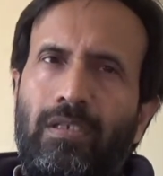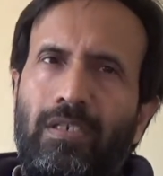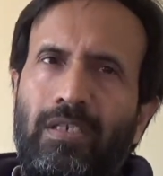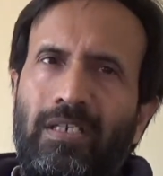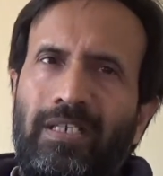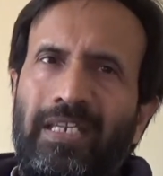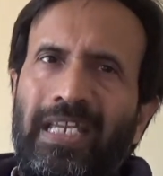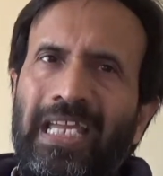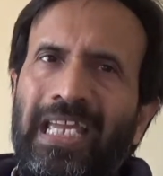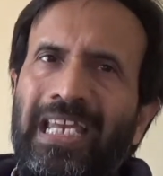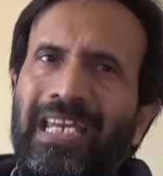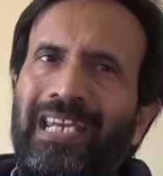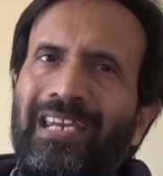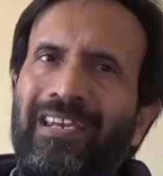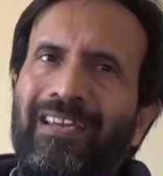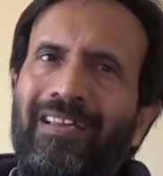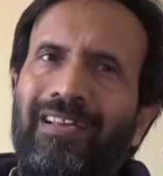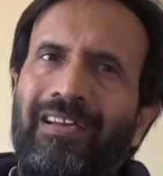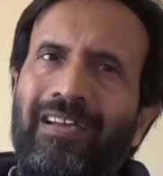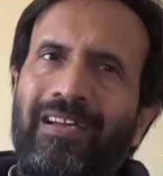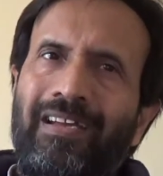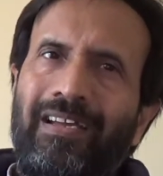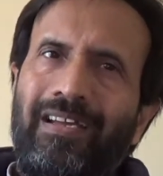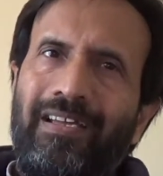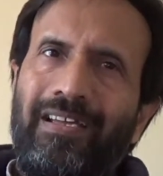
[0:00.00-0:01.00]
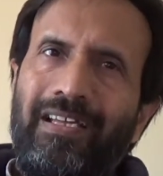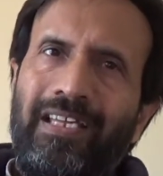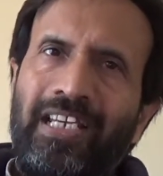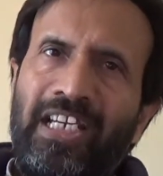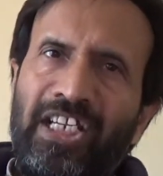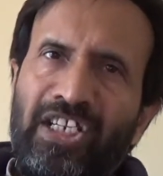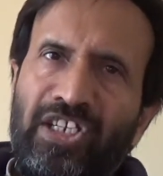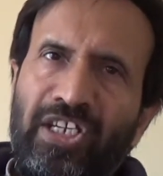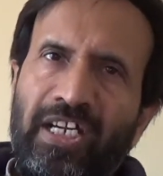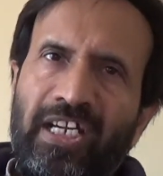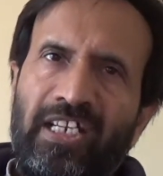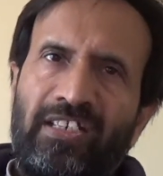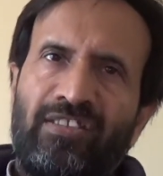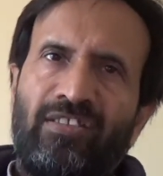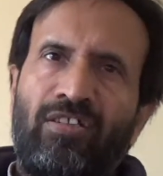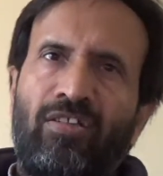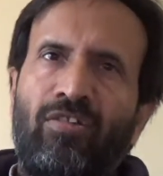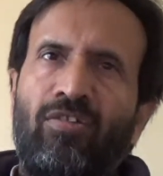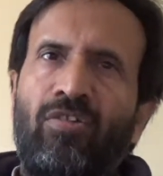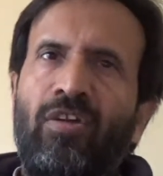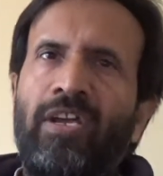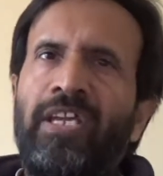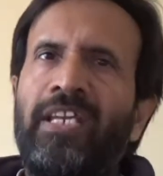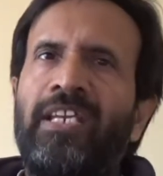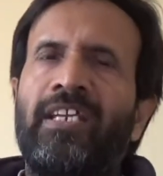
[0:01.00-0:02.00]
can uh, irritate the
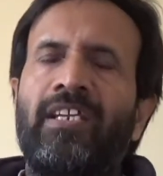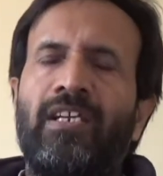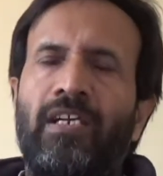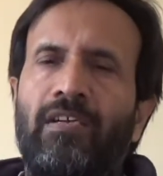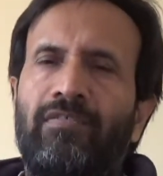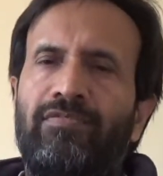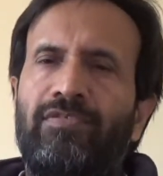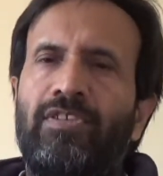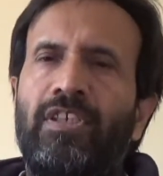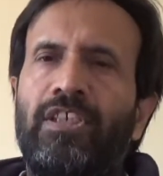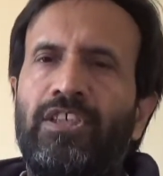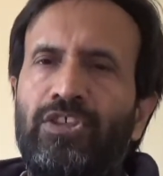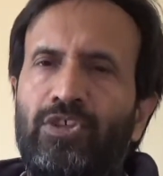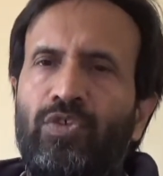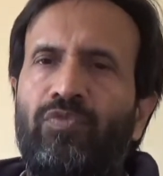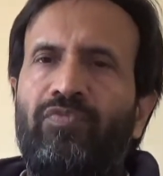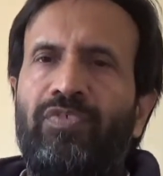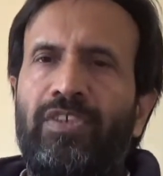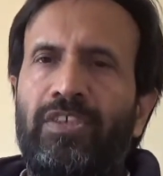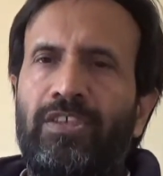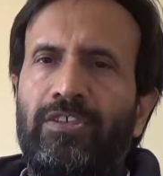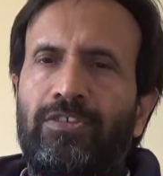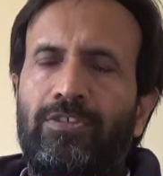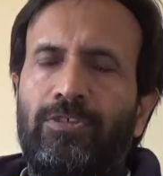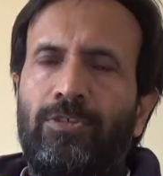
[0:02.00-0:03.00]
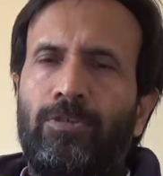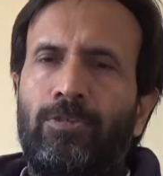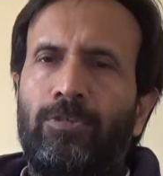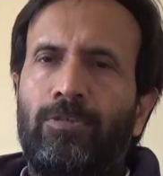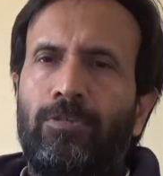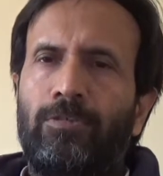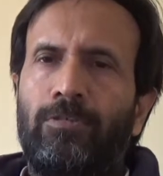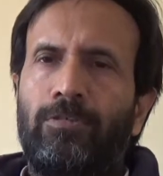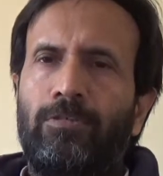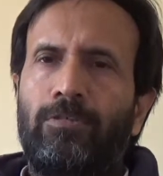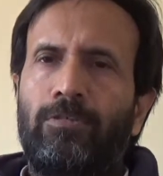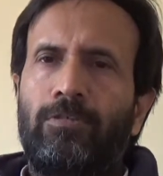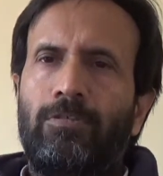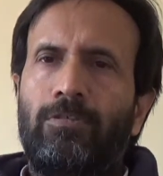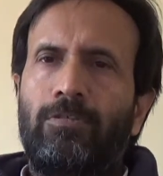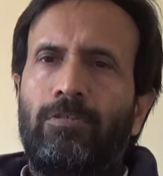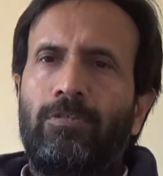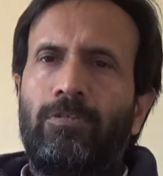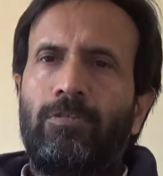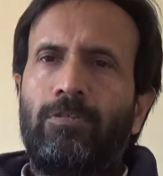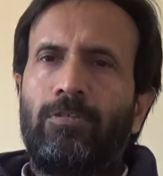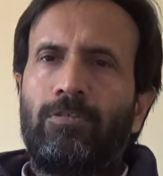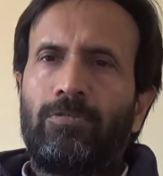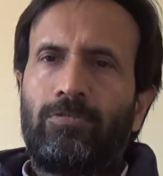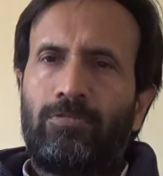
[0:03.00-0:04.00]
lining of the esophagus, you know.
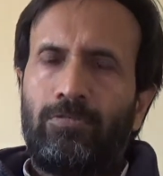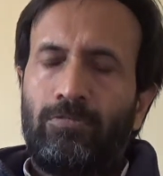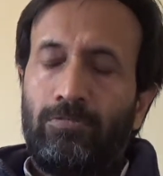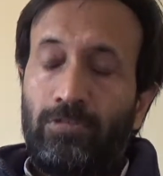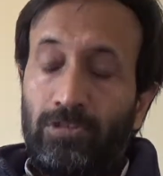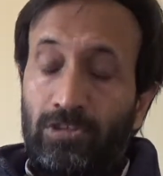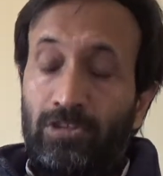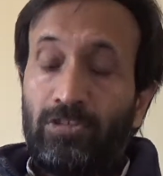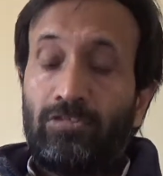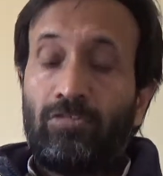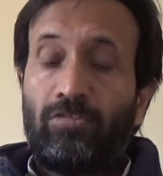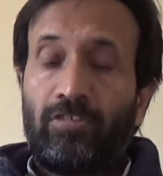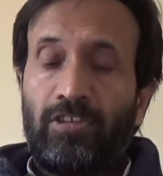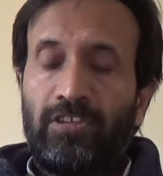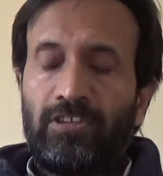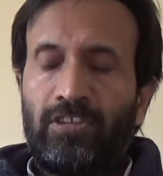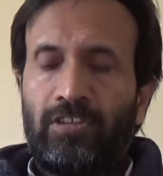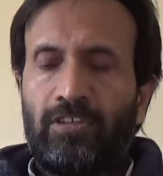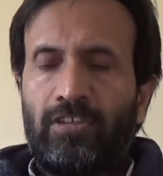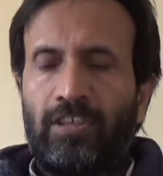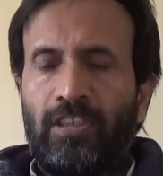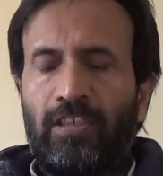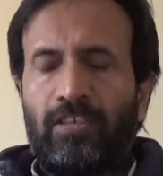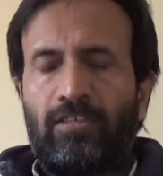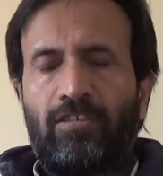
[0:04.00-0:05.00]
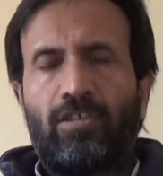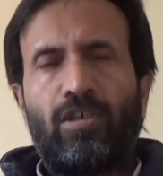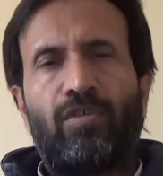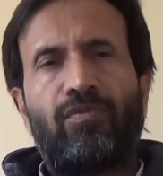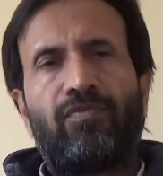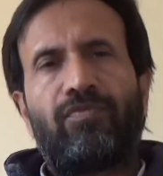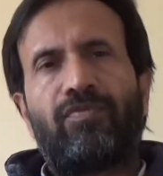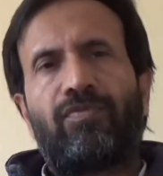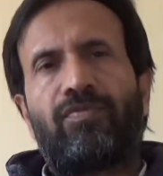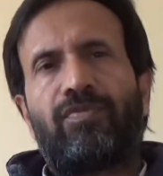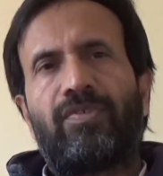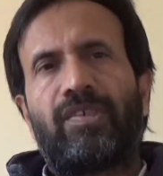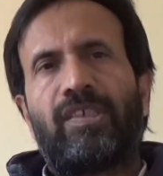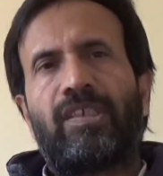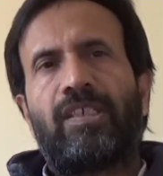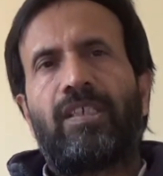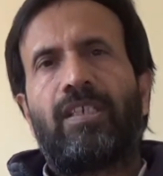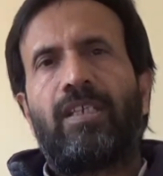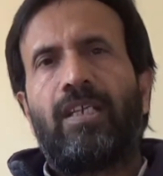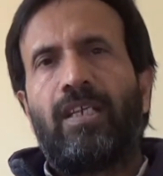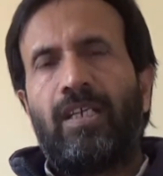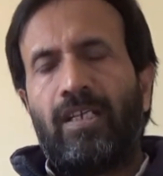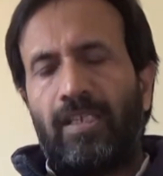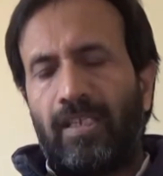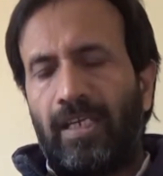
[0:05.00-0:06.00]
So this is the reason that cough
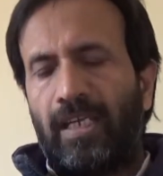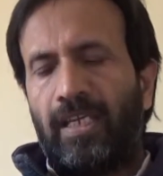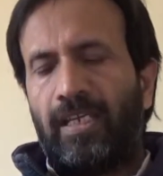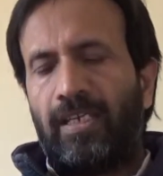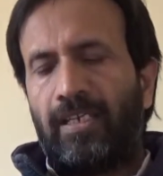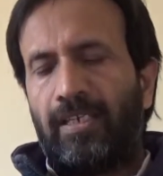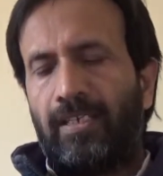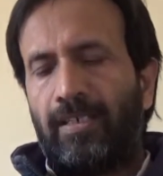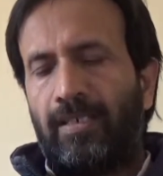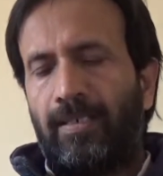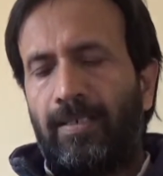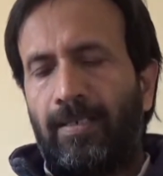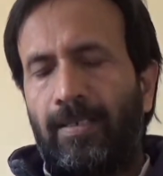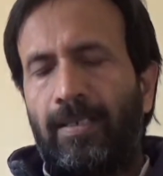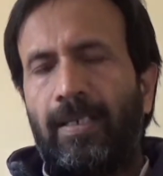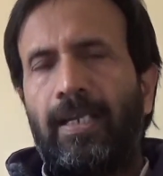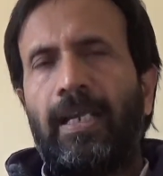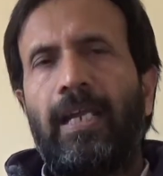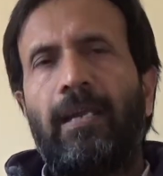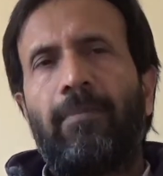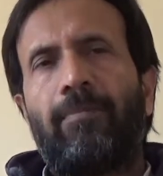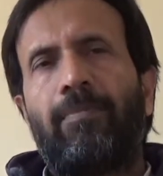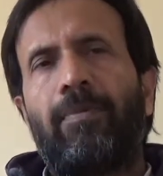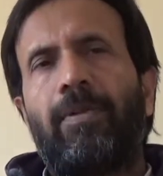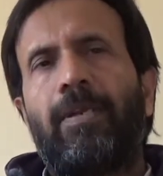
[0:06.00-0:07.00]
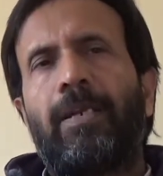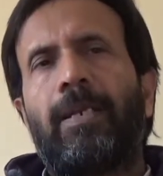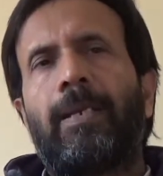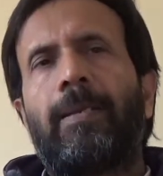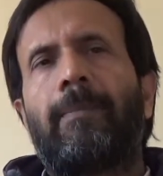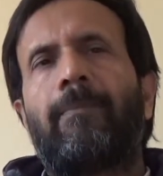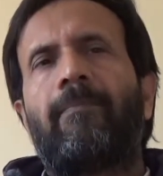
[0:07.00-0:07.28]
can uh, happen.